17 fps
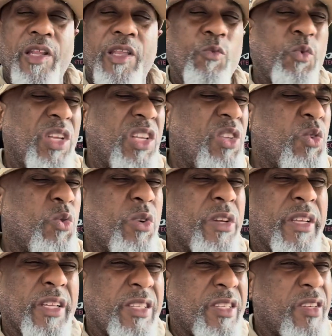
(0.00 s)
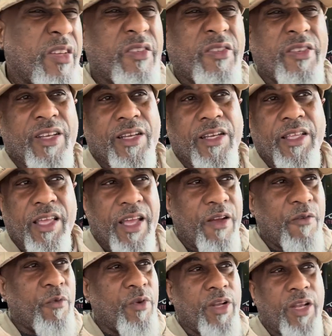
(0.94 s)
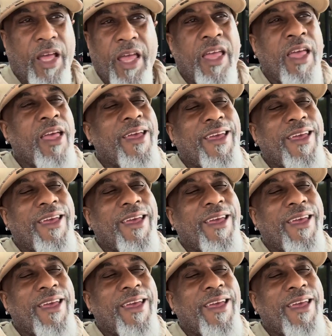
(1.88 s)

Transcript: and we do it consistently every day.